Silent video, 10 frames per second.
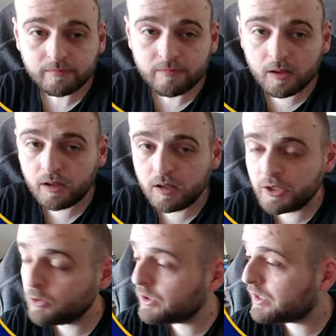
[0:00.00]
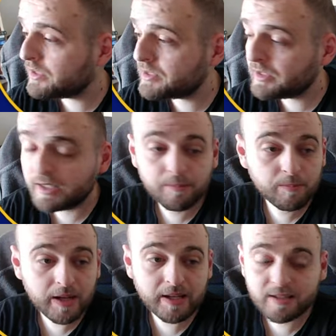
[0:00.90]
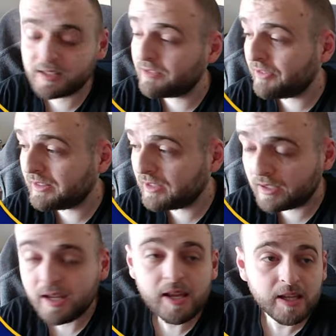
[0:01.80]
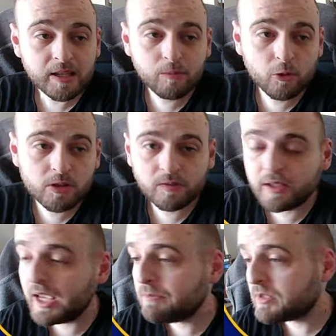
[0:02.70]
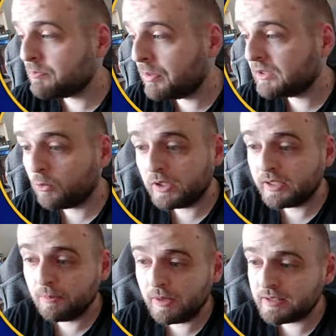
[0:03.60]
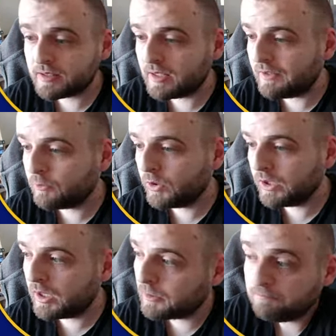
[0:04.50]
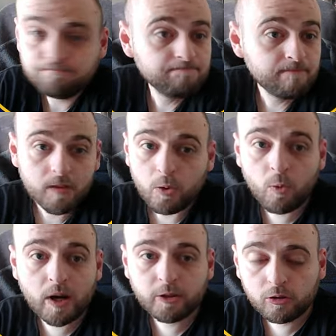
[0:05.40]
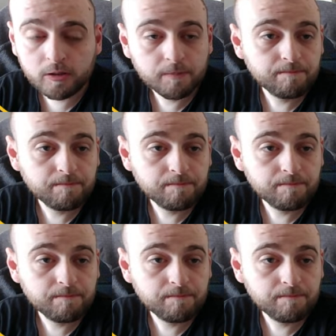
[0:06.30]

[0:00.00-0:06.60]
you can consider him playing as a defender in most of the games, but when he plays as a left winger, why not?